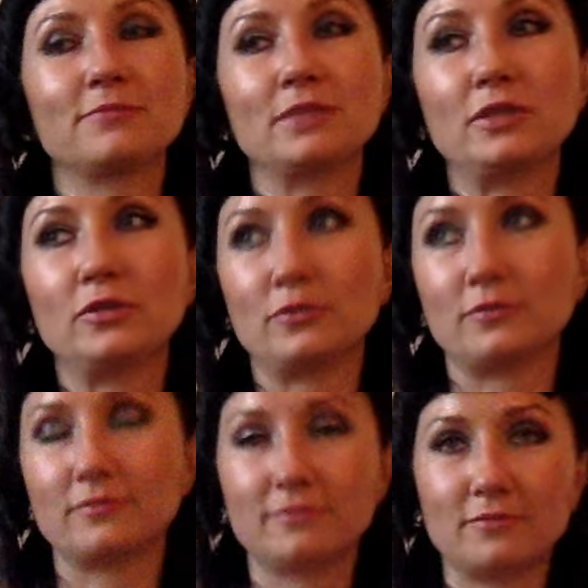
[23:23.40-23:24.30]
you
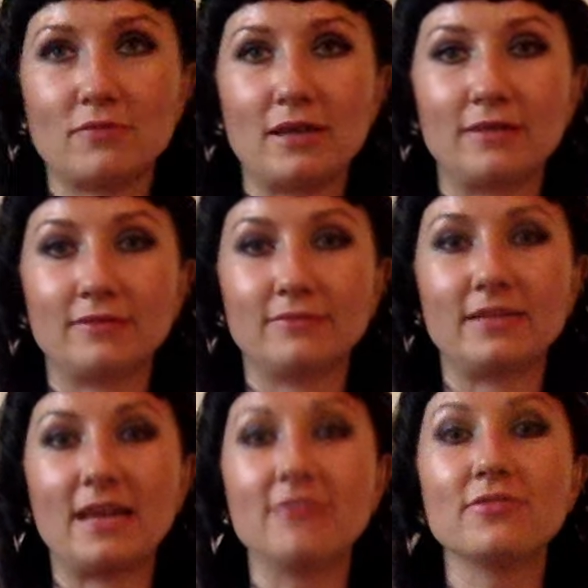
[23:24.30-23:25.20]
know one
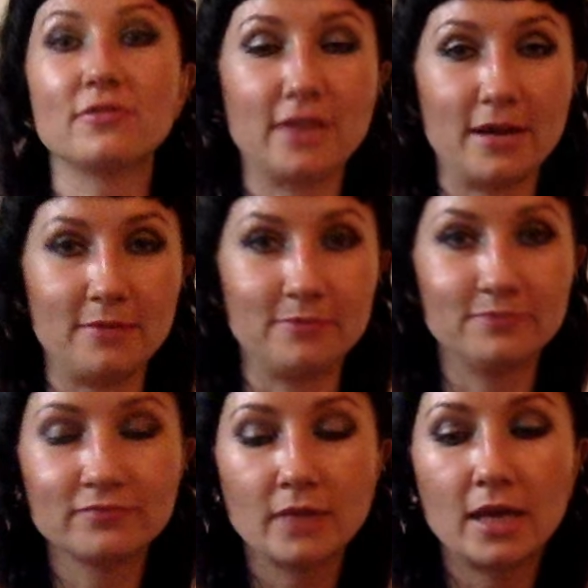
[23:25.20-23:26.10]
tenth of
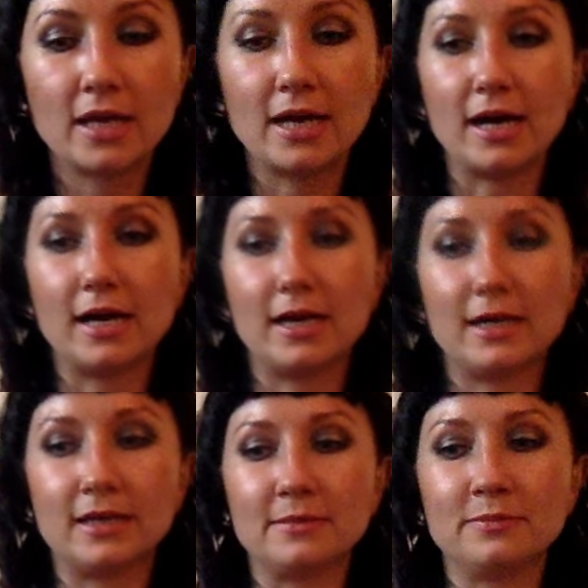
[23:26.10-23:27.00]
them
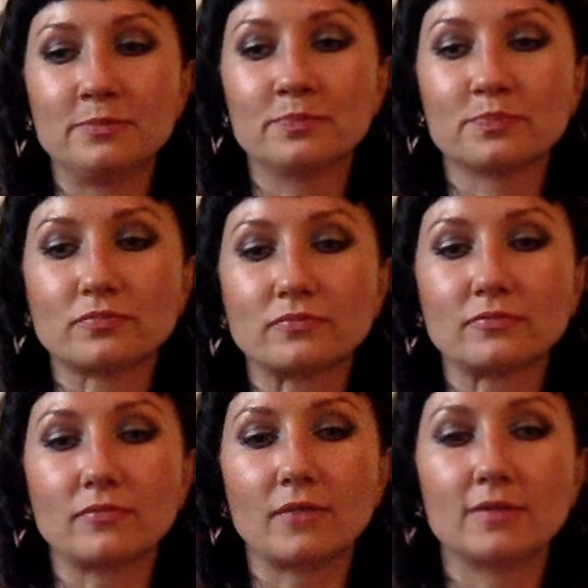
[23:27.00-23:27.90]
um,
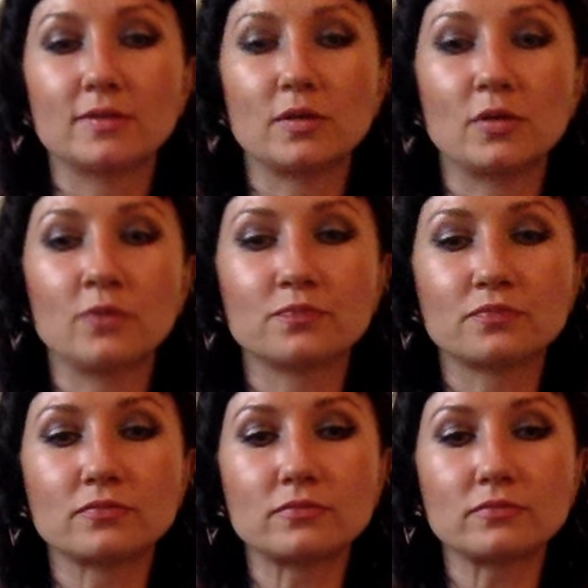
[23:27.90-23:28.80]
so
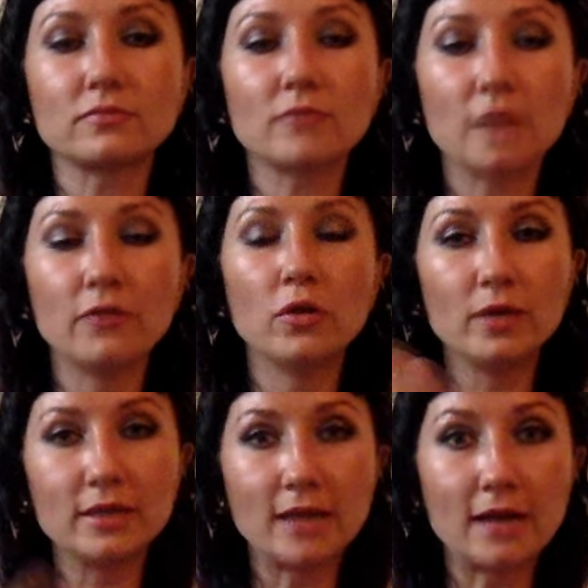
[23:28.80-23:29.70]

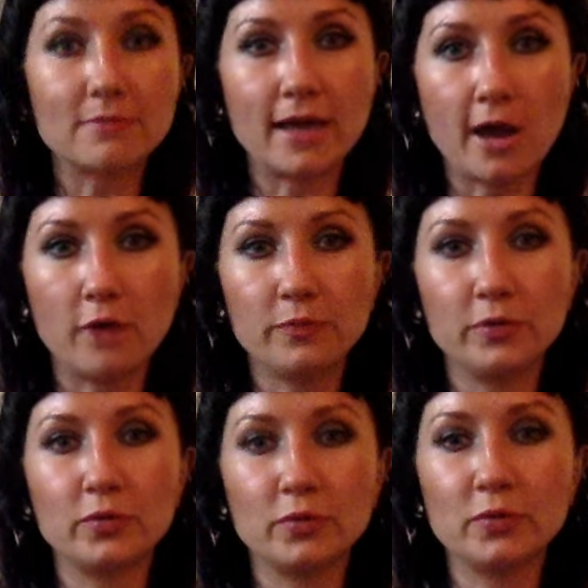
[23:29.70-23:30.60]
knowing that might help
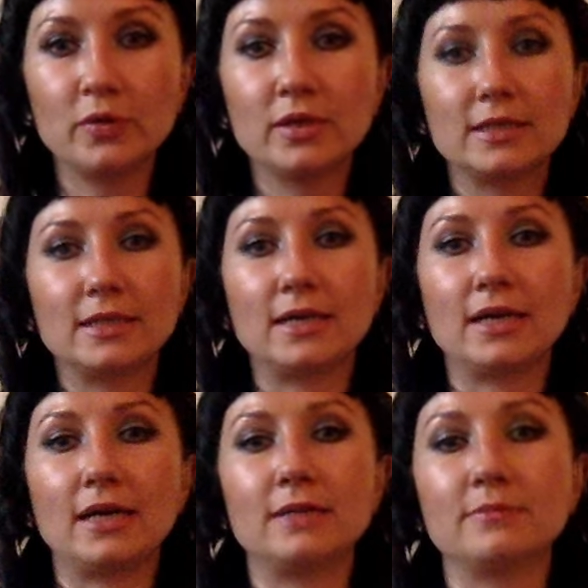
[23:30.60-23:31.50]
you
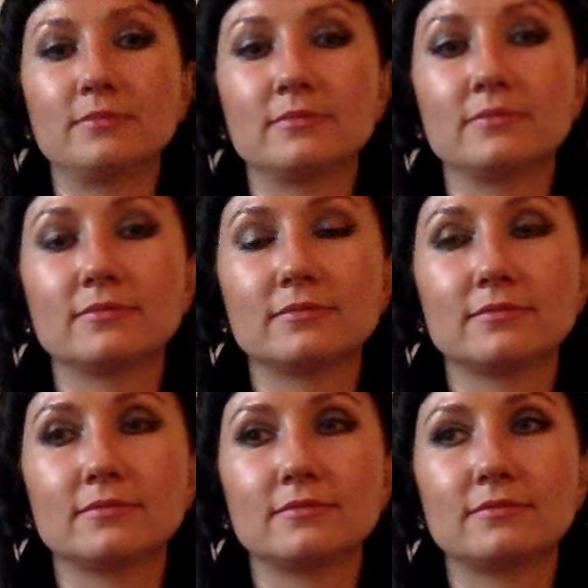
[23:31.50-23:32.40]
um,
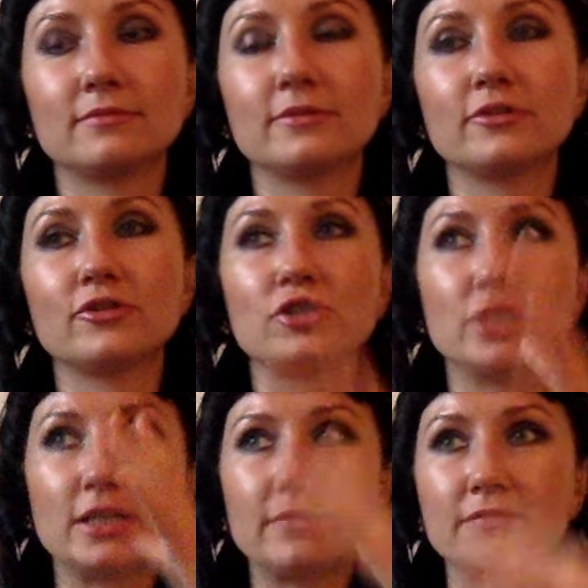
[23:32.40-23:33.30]

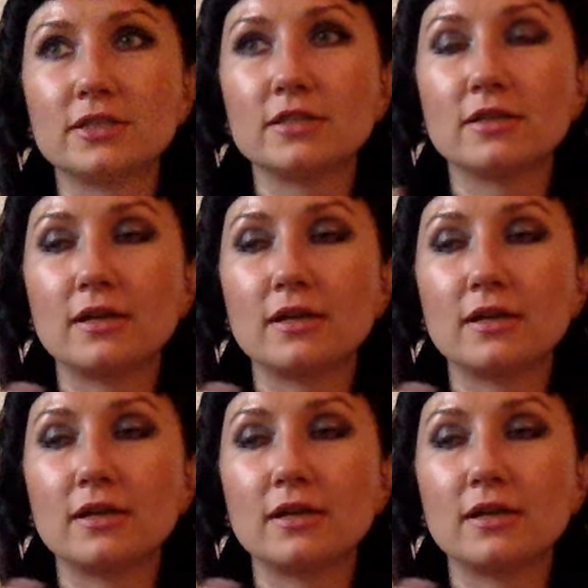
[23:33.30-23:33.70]
shift